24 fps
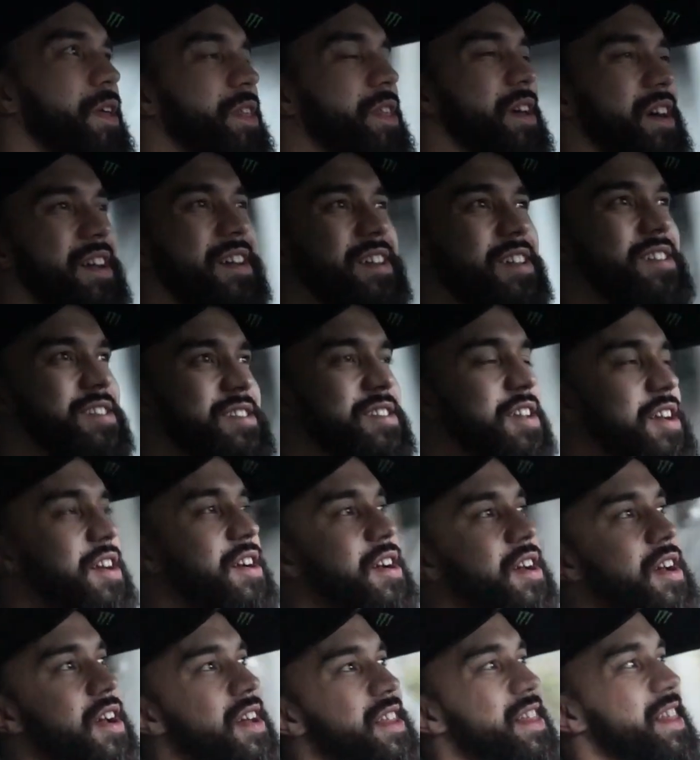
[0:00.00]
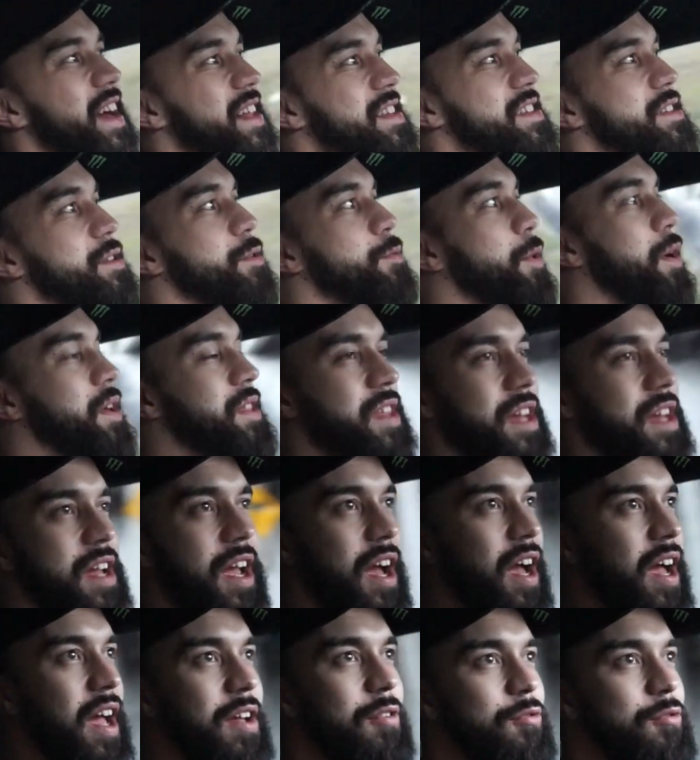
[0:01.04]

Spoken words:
understeer. That's the one thing I